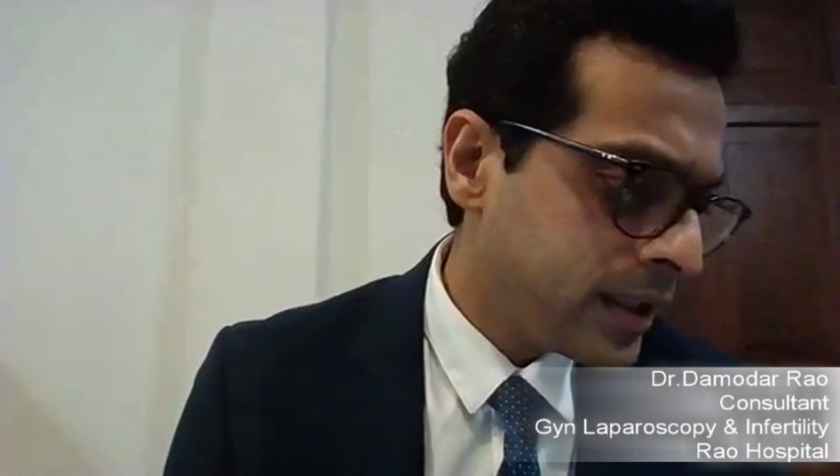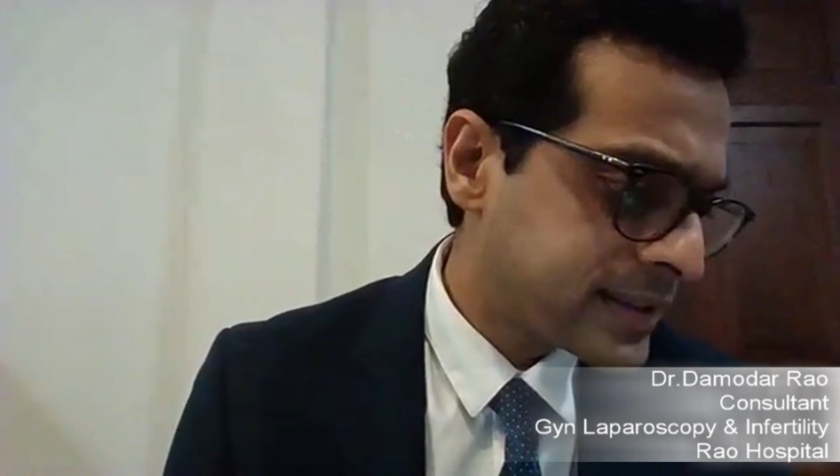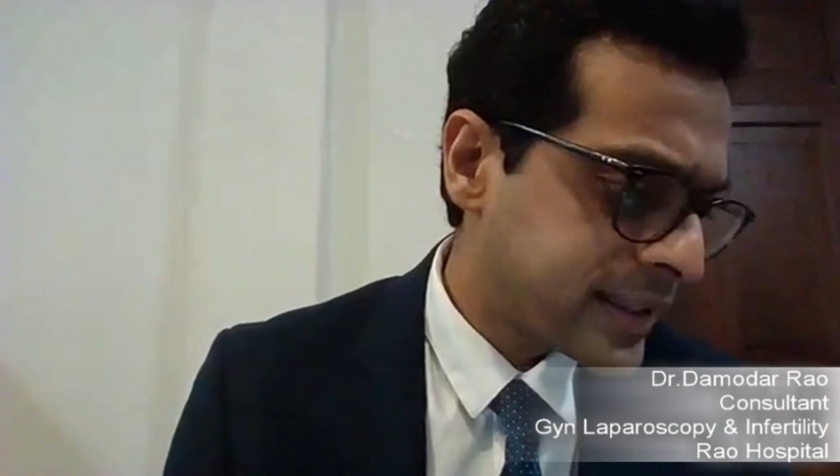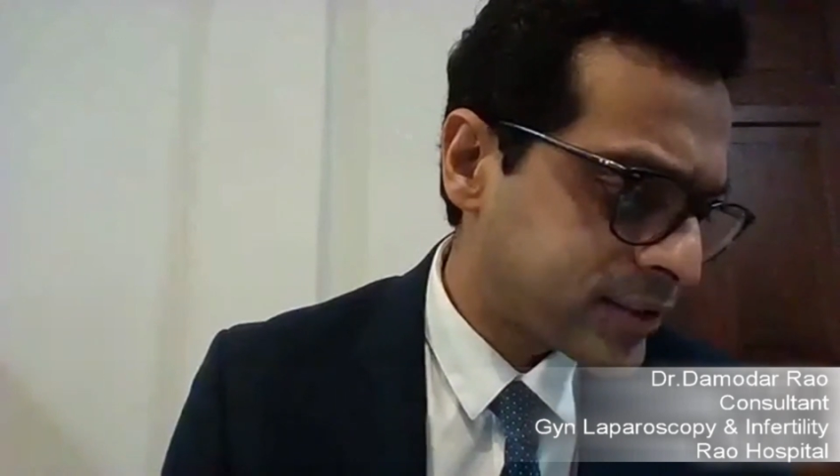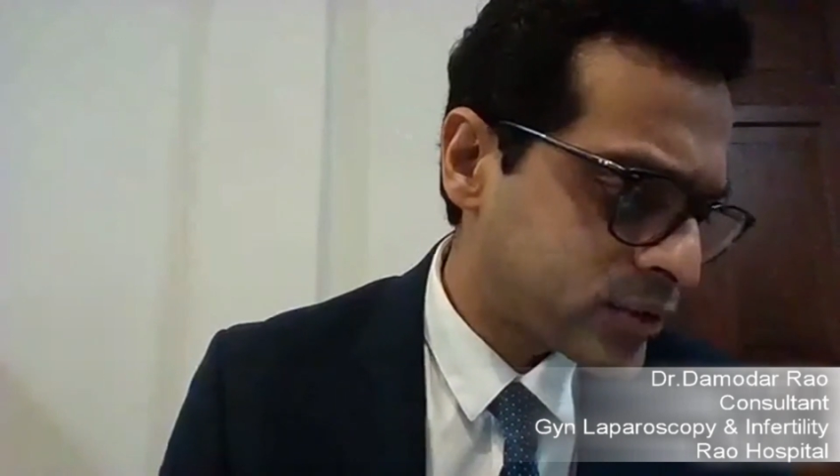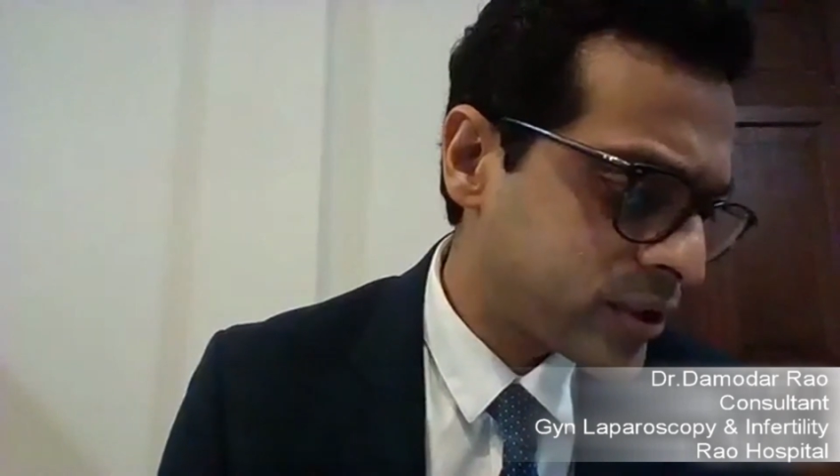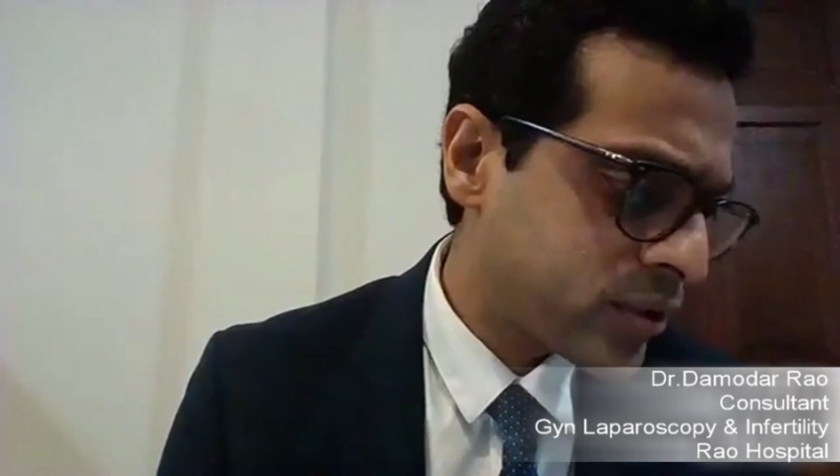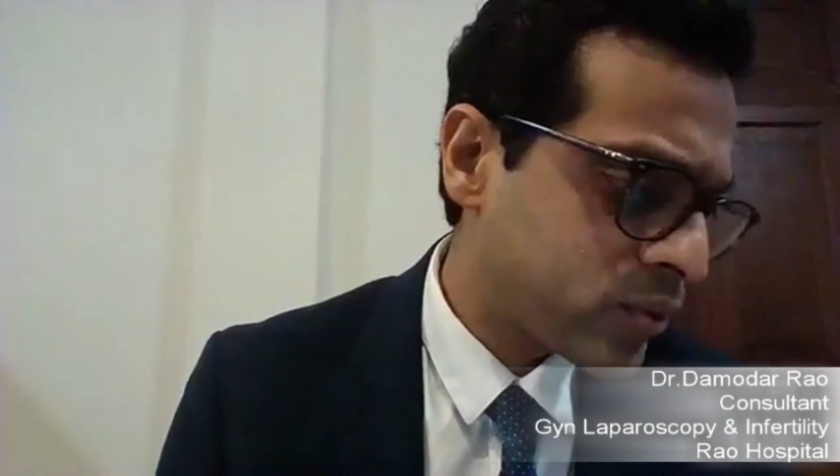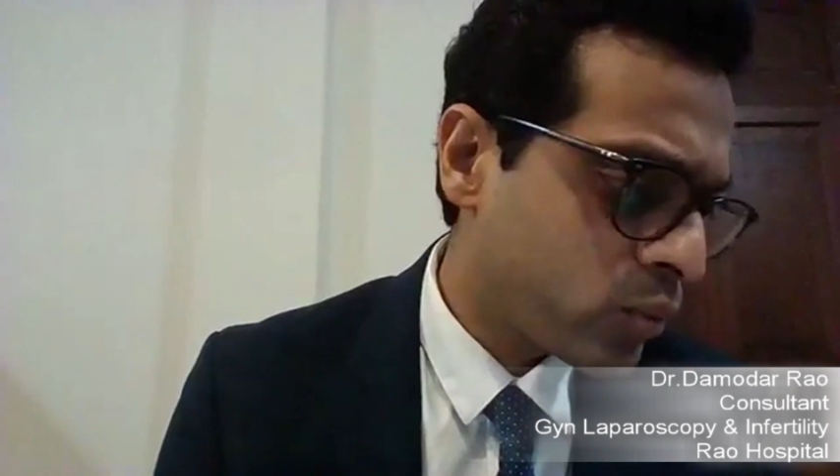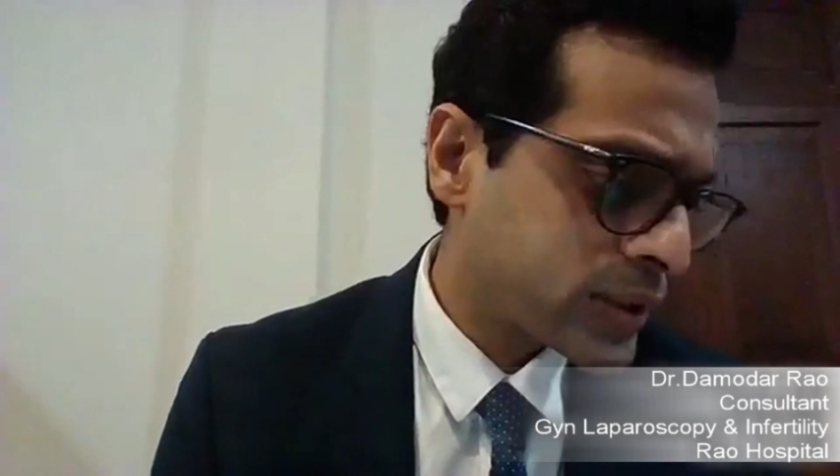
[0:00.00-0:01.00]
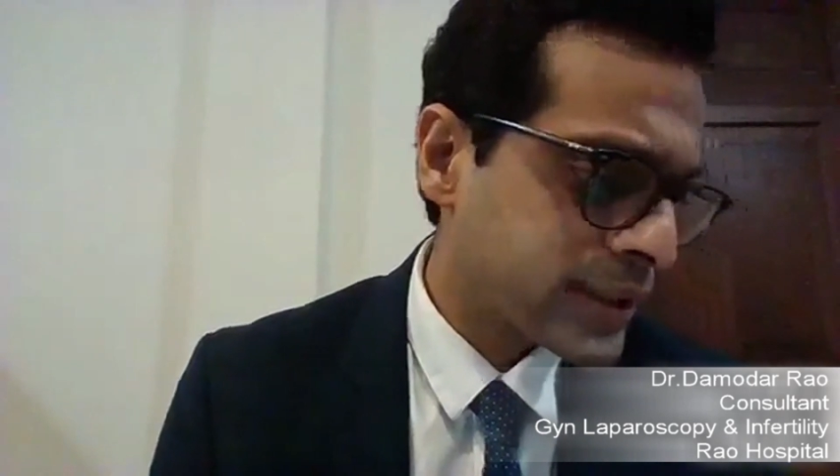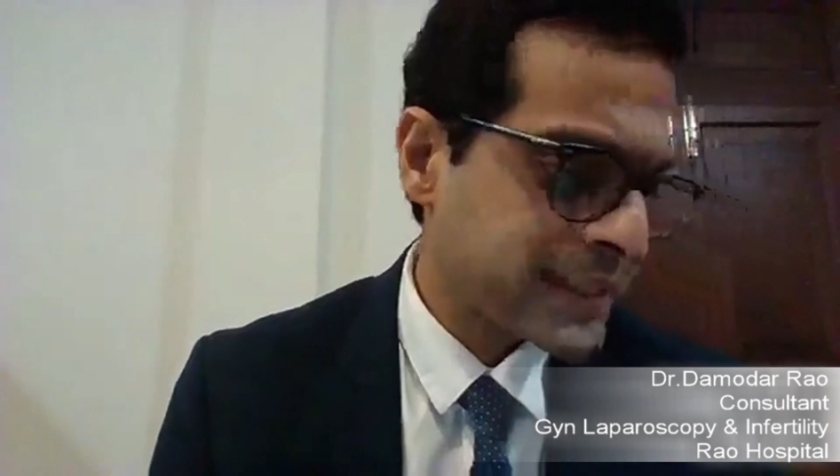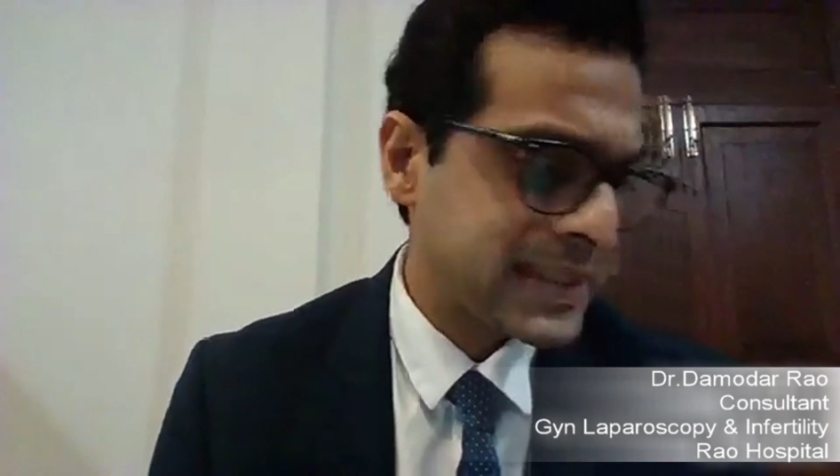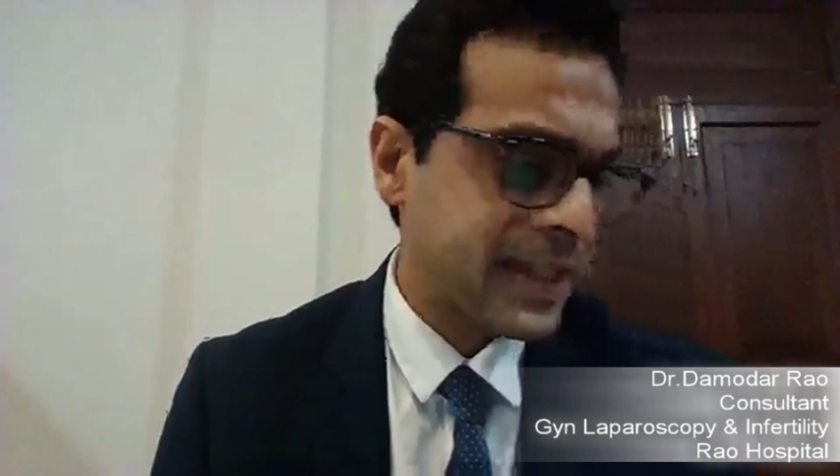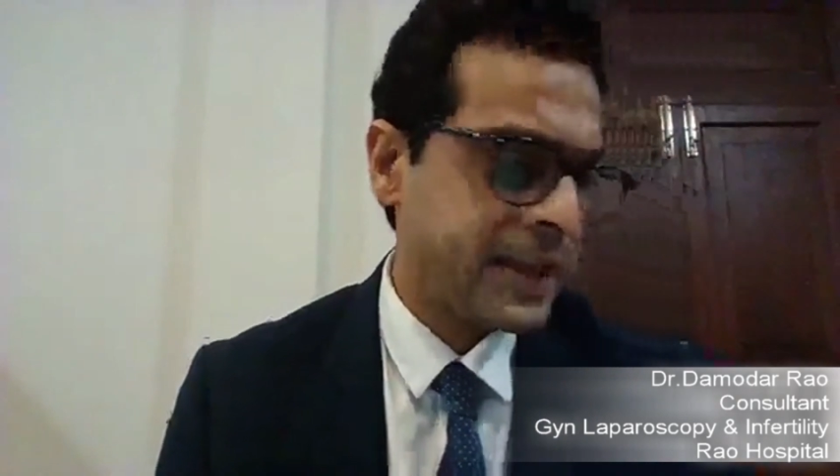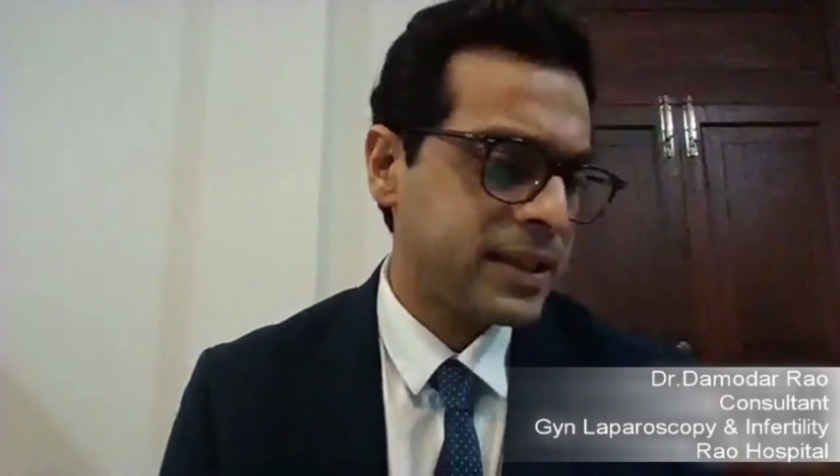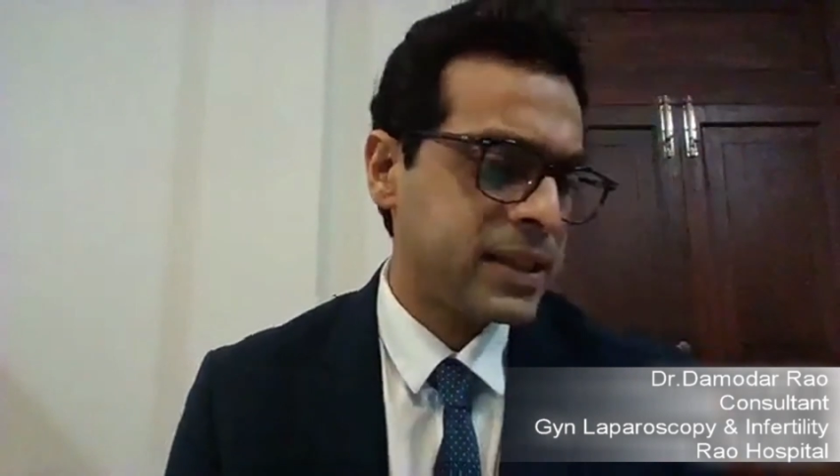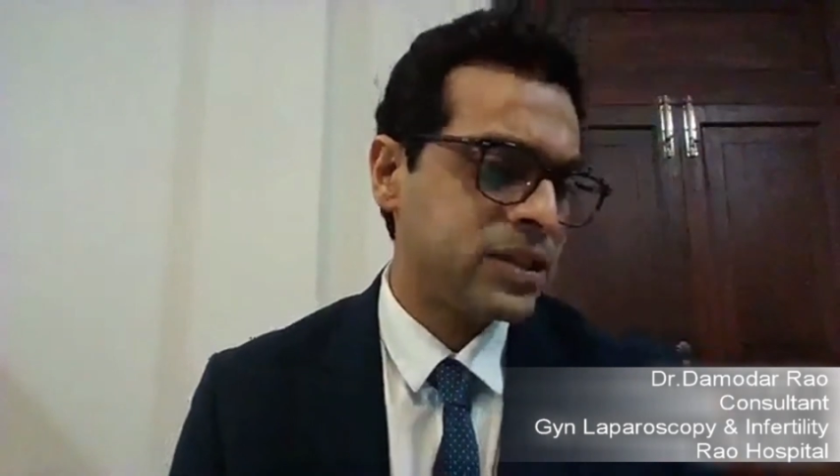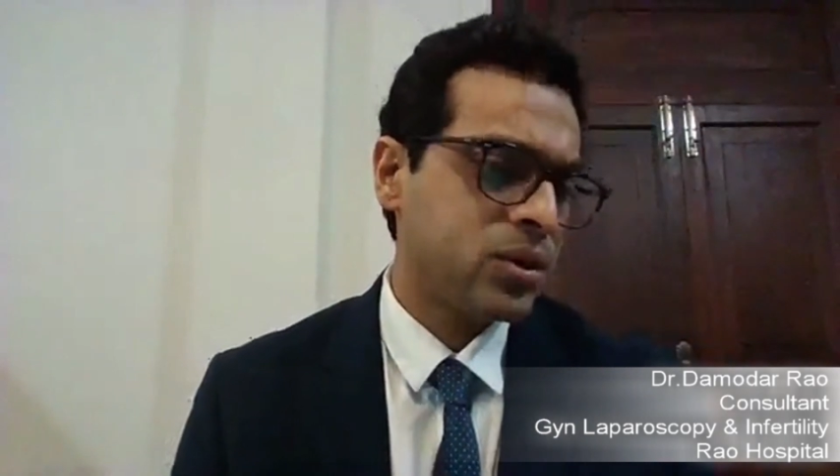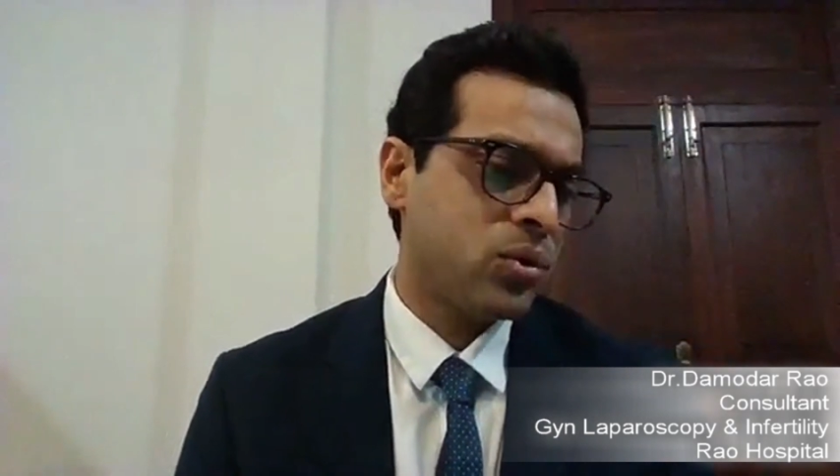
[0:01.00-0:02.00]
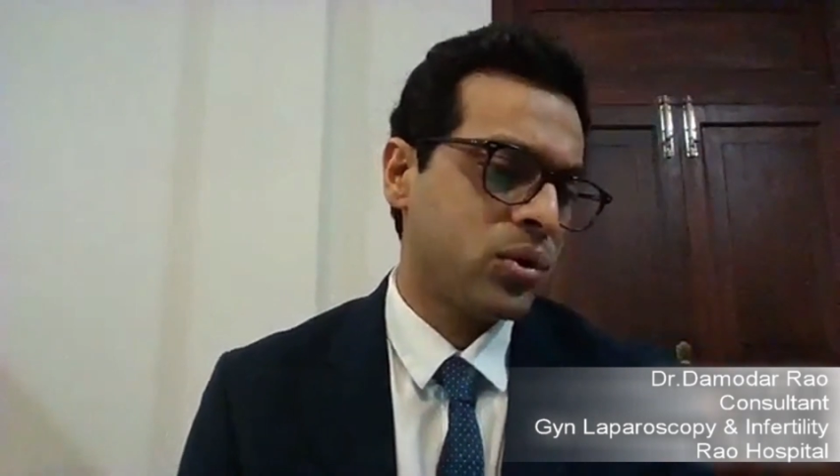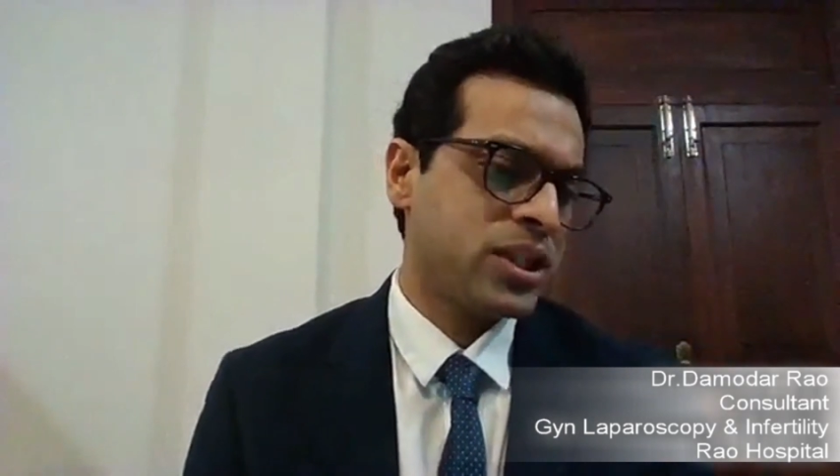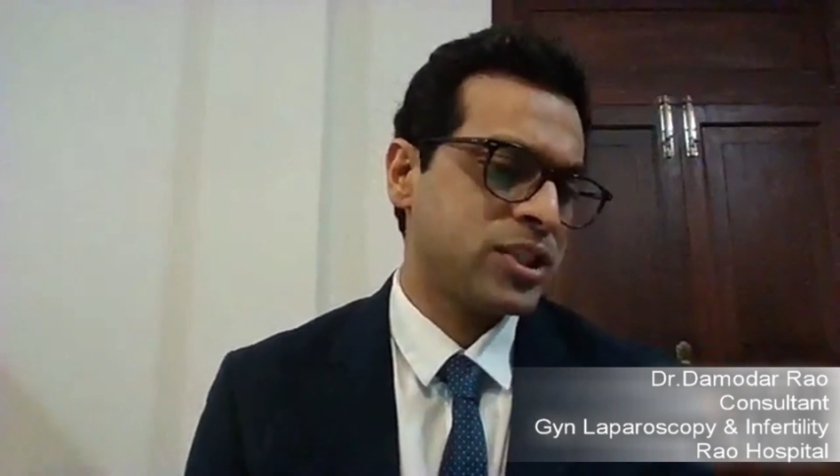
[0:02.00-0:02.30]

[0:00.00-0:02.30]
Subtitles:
His testosterone was slightly low